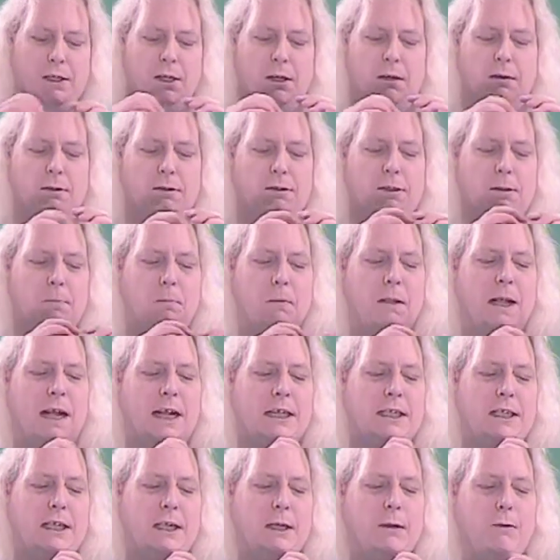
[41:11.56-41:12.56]
it was a
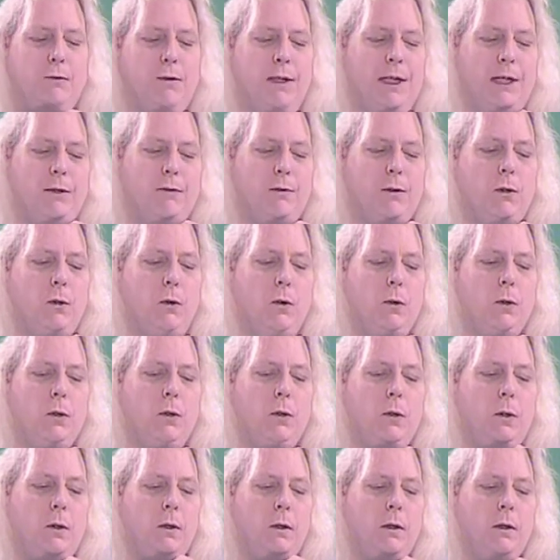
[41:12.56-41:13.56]
plastic reed
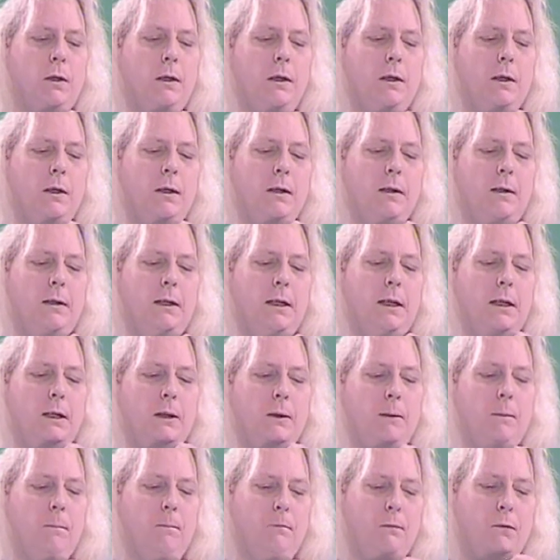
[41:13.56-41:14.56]
recorder. You
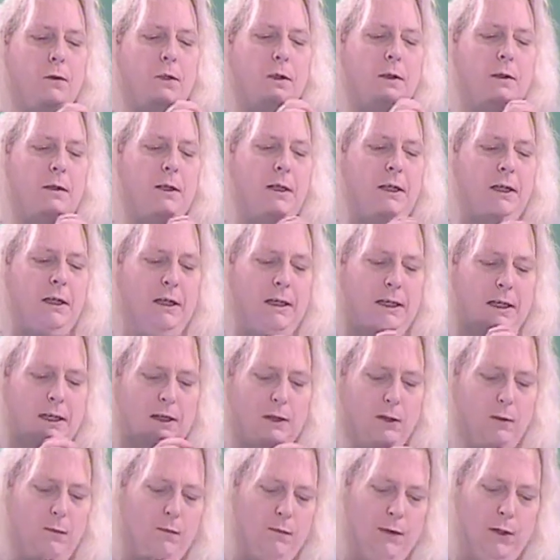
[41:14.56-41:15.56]
know, you had
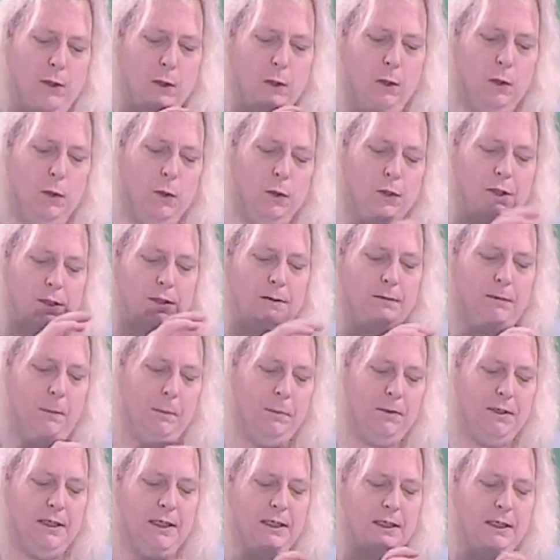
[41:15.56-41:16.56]
little finger holes to
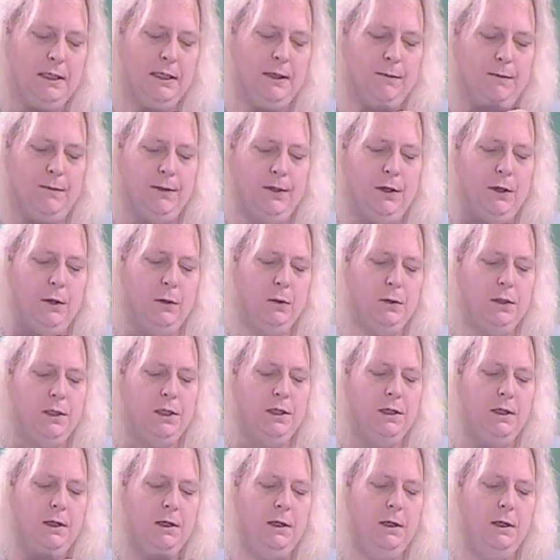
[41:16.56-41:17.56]
represent the different
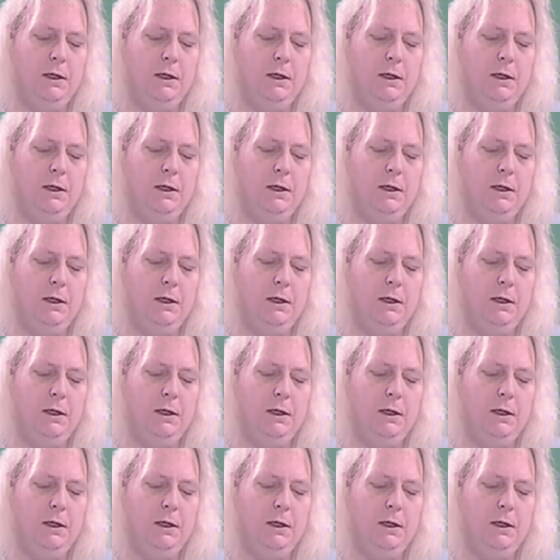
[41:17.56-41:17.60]
notes.